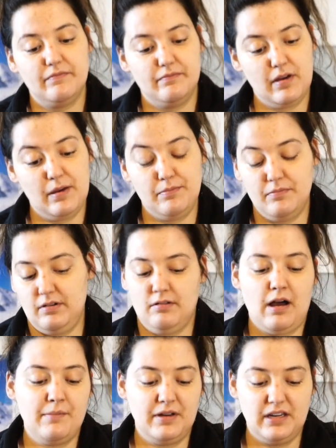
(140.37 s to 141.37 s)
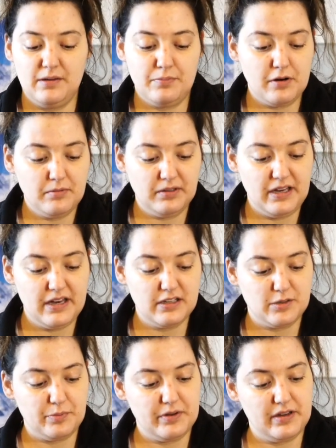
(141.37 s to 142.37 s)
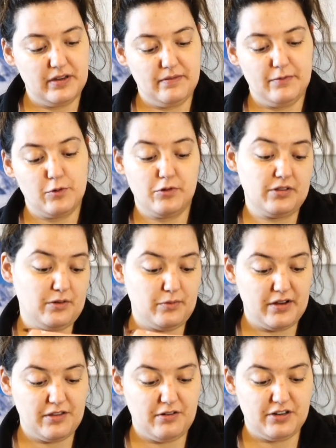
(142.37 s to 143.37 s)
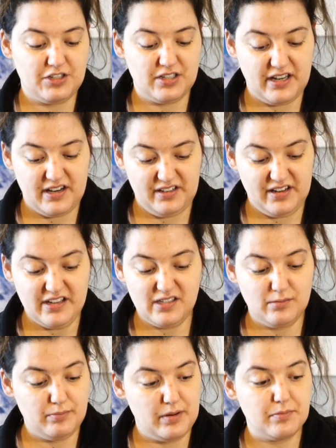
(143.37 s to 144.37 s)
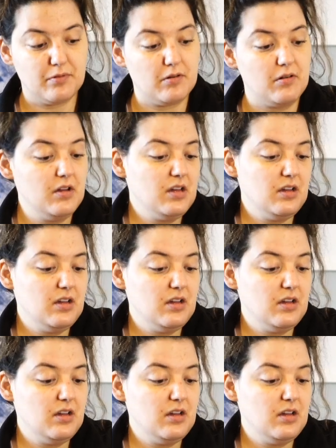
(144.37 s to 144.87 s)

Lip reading: maybe, well, I mean, it probably is, but, or the weather is just getting nice and people